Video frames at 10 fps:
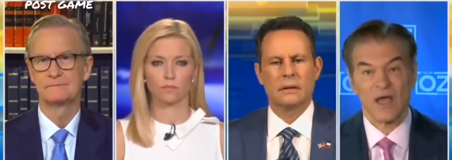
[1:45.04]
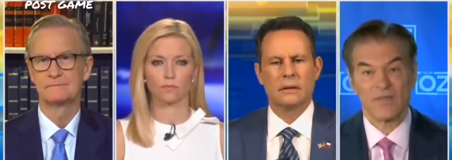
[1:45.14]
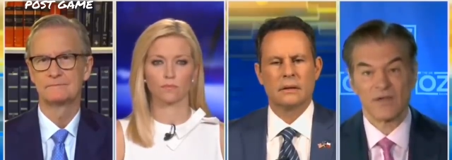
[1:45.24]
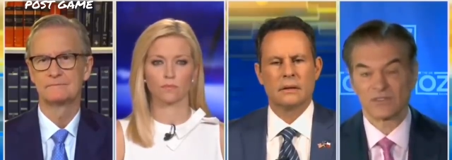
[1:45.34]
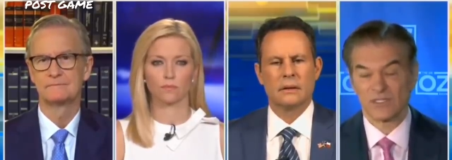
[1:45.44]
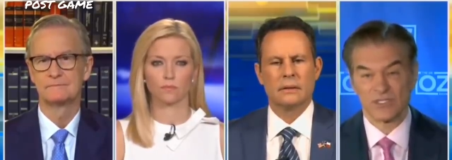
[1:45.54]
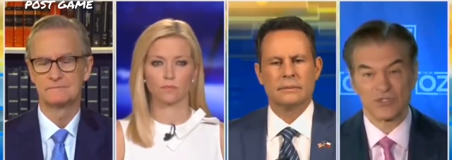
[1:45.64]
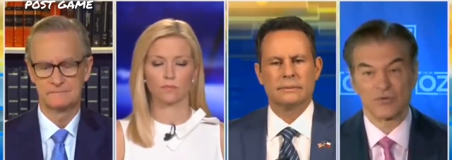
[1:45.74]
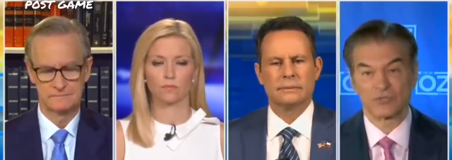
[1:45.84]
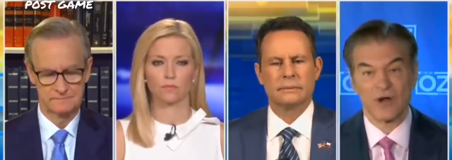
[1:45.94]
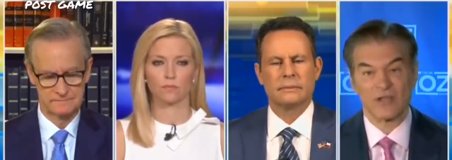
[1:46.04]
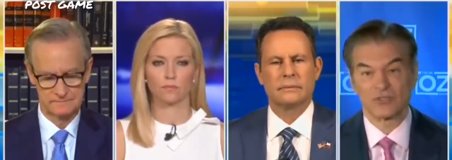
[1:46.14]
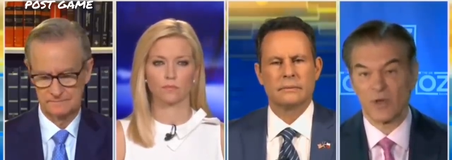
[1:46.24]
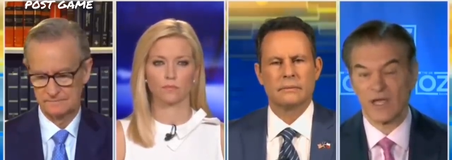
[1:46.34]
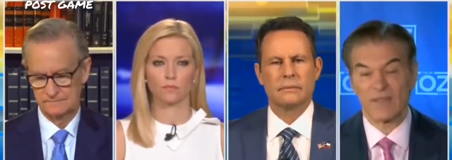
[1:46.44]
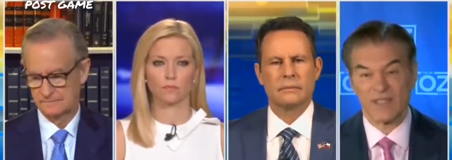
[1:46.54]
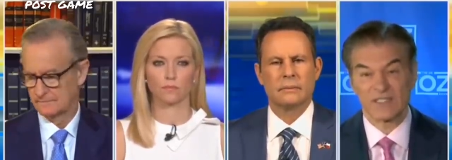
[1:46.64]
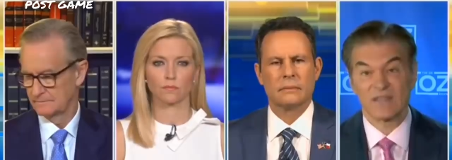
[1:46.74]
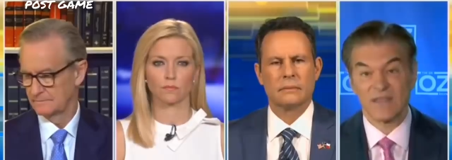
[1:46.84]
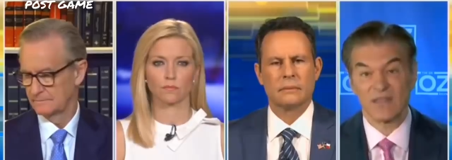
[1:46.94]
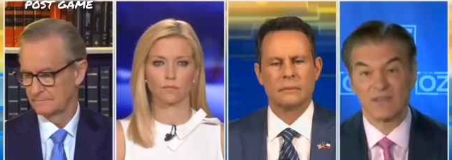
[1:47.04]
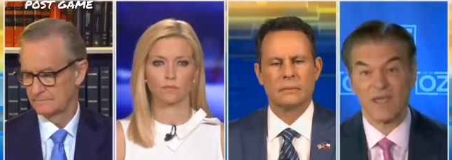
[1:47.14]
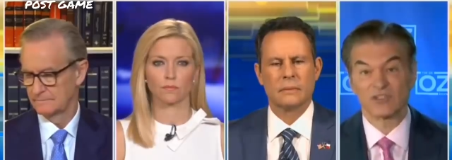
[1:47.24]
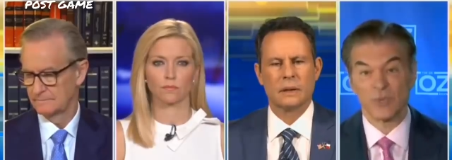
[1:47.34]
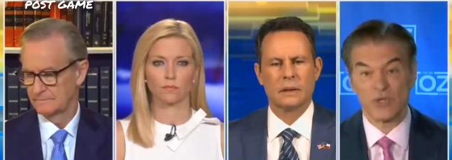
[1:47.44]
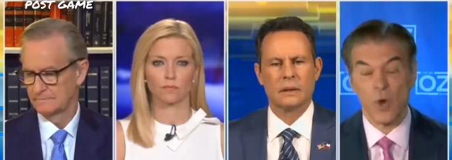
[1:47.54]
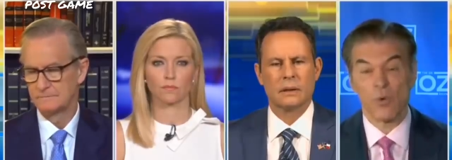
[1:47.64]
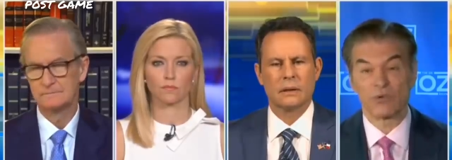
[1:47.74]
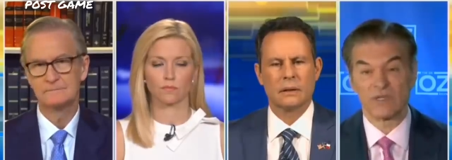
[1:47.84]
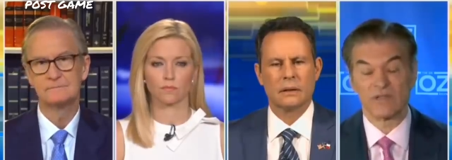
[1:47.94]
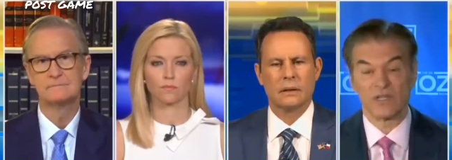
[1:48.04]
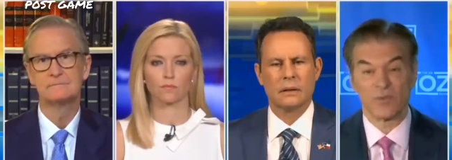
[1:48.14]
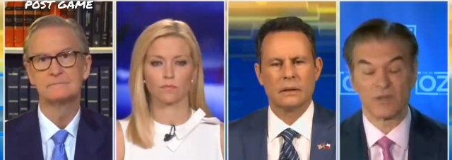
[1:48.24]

Speaker 1: Uh, there's additional trials going on. Let's get that data so we know what we're dealing